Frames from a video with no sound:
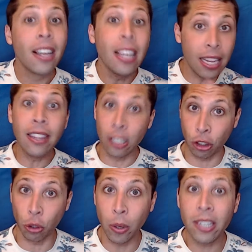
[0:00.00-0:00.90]
in the
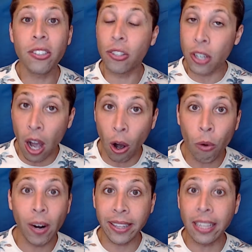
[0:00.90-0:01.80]
choice? No,
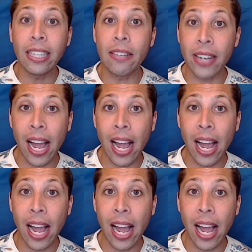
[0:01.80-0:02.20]
right? They leave it